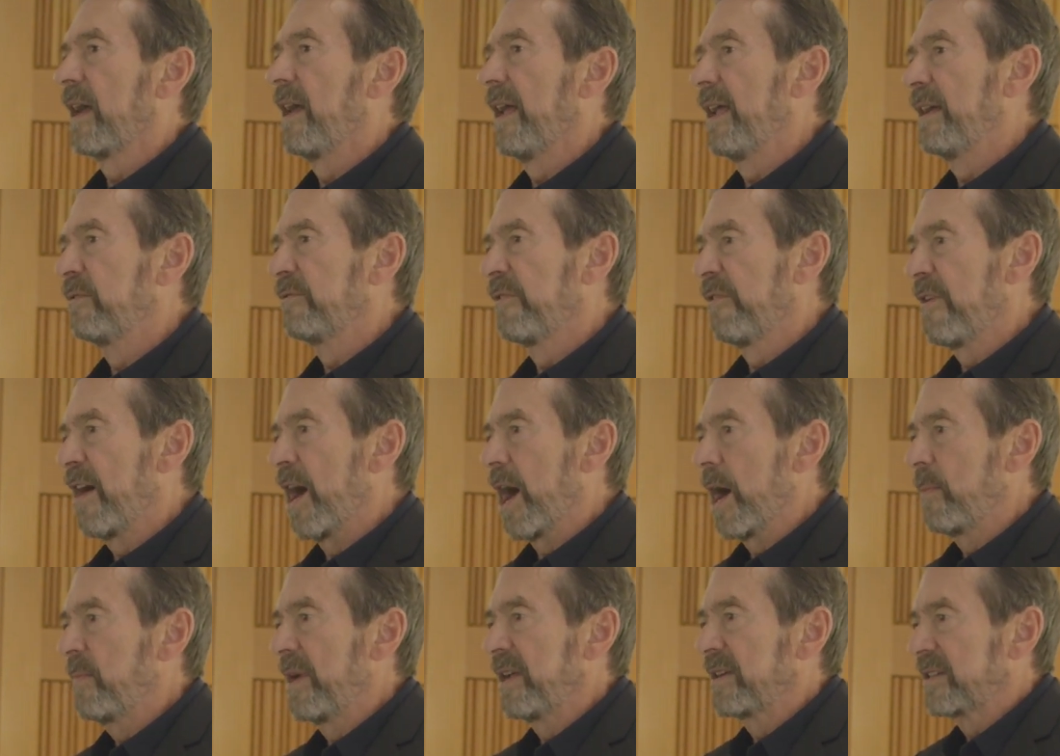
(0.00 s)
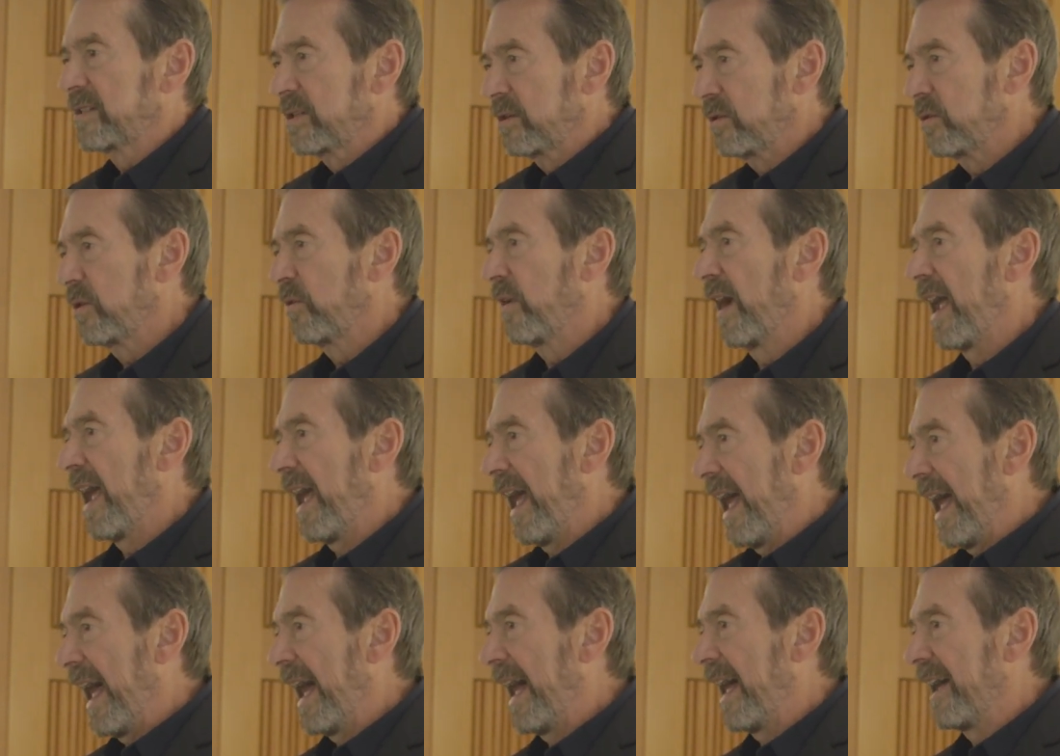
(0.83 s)
environment to
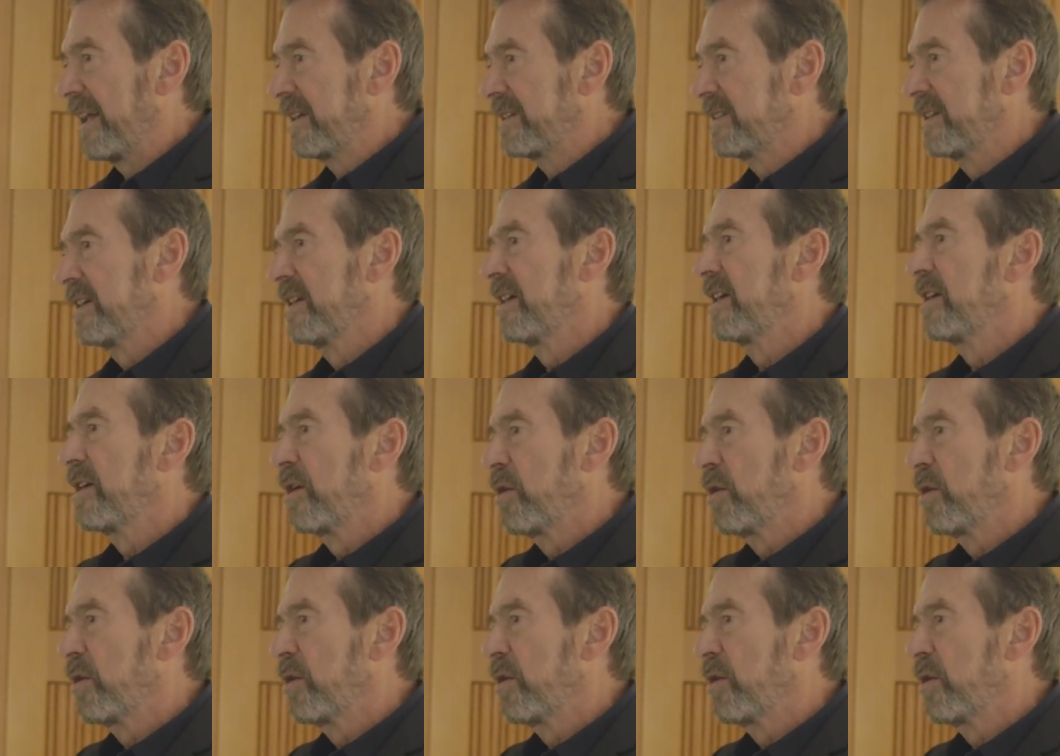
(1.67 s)
add